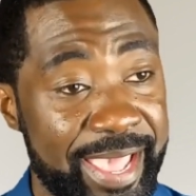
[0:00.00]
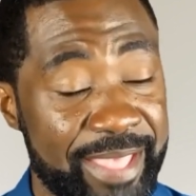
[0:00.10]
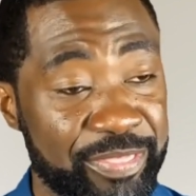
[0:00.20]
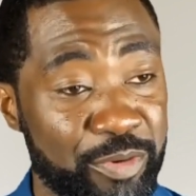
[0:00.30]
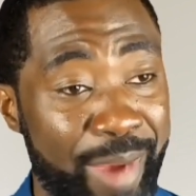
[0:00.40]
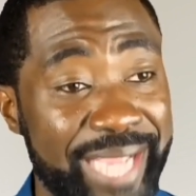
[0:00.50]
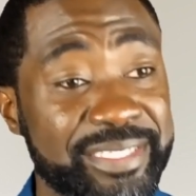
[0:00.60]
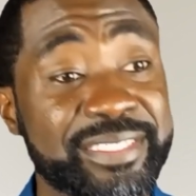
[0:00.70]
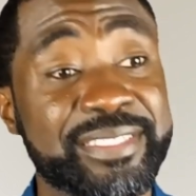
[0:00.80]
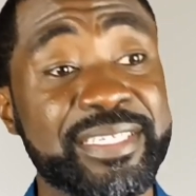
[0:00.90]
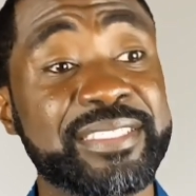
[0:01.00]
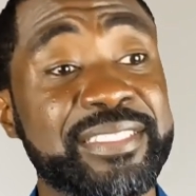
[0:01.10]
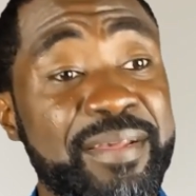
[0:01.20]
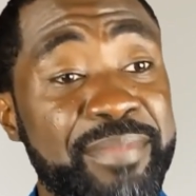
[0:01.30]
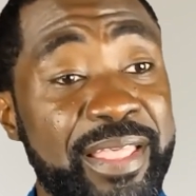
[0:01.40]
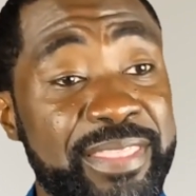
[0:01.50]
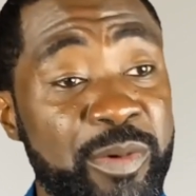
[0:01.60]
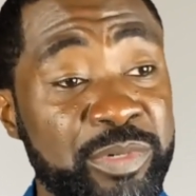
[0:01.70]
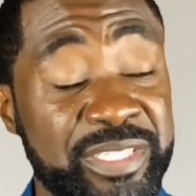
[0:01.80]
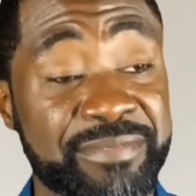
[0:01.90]
and the writing system that they
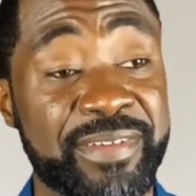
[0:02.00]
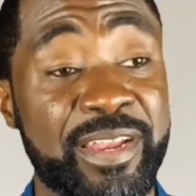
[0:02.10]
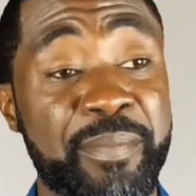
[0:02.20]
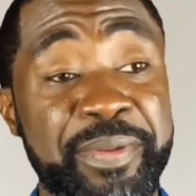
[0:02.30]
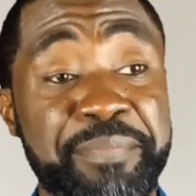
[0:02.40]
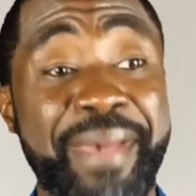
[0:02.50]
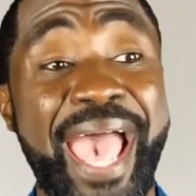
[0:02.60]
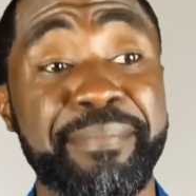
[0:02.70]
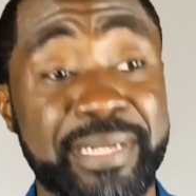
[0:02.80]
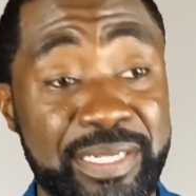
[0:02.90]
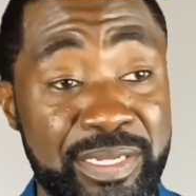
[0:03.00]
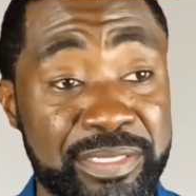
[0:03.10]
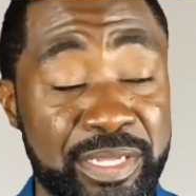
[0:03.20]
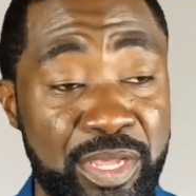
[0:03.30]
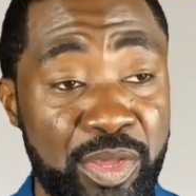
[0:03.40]
would develop in Babylon